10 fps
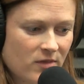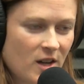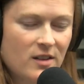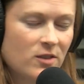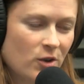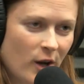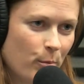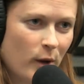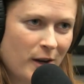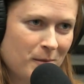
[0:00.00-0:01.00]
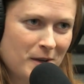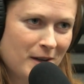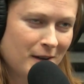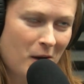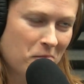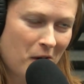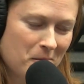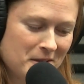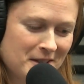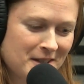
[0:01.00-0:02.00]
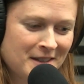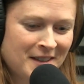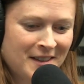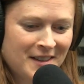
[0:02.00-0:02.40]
They they're not paying me, I promise.